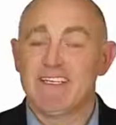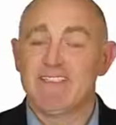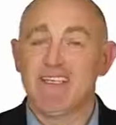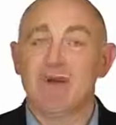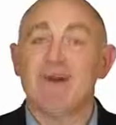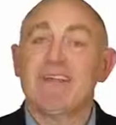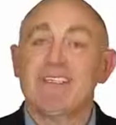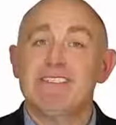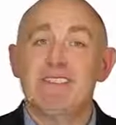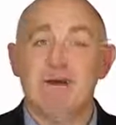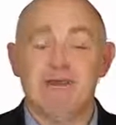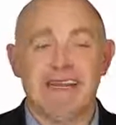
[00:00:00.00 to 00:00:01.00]
So
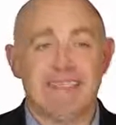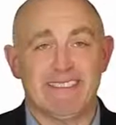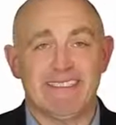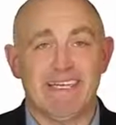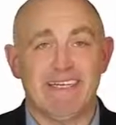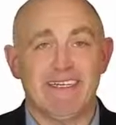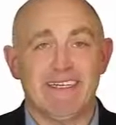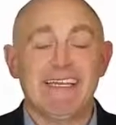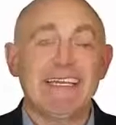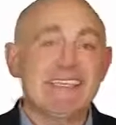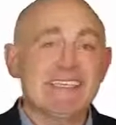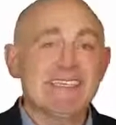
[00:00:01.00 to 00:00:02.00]
don't hesitate.
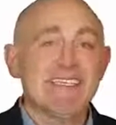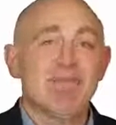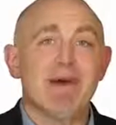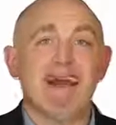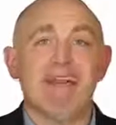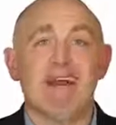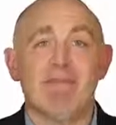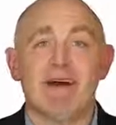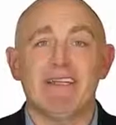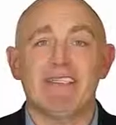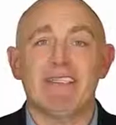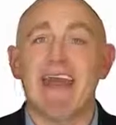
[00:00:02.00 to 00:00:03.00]
Click the buy now
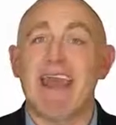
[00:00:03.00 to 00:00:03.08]
button